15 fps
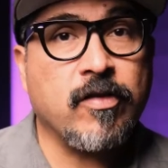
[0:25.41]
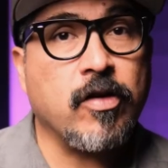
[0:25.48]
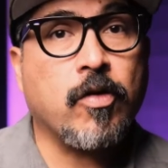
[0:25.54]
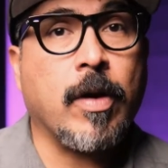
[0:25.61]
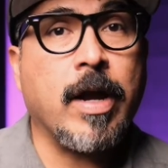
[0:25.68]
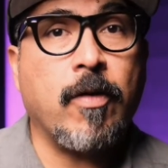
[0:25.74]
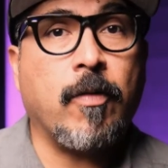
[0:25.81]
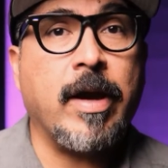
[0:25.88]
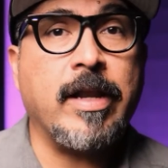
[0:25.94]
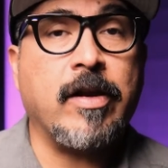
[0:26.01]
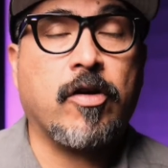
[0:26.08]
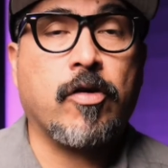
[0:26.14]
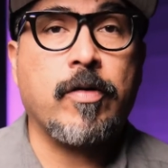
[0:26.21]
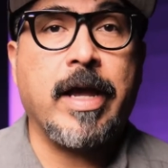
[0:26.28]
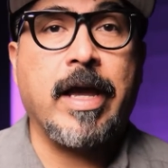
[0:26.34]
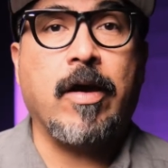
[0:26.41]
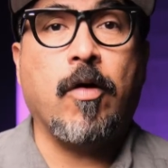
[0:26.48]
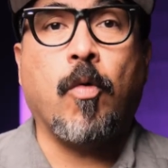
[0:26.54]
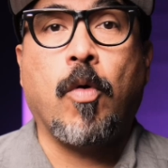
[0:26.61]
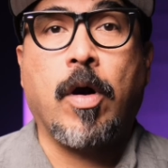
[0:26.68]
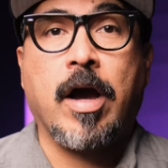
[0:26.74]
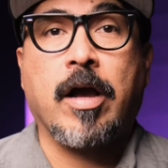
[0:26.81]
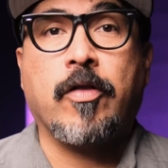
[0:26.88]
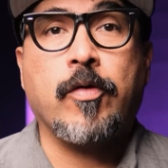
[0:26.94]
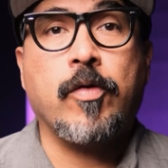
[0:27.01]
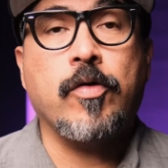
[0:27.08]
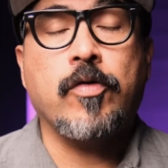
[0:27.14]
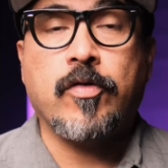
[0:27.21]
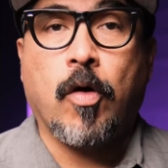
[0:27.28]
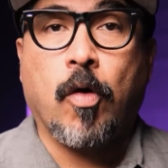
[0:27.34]
It's a great way to create
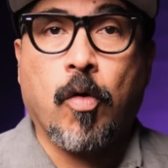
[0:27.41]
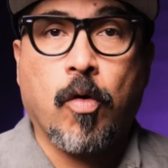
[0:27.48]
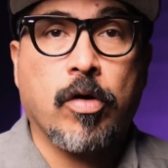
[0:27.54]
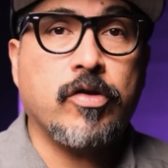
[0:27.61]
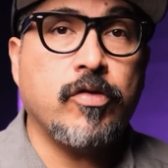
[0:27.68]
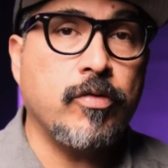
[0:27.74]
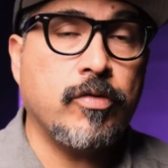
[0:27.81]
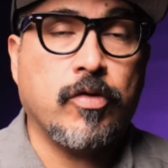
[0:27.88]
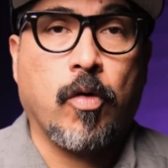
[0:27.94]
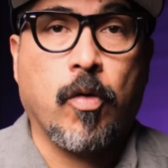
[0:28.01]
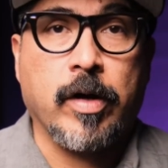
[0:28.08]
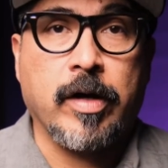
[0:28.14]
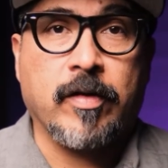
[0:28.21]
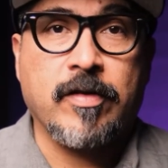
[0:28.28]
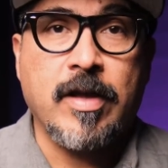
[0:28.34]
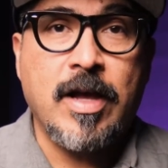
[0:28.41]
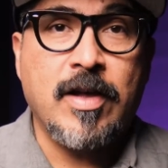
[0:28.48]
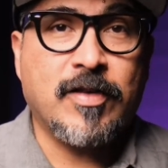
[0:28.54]
walkthroughs or tutorials.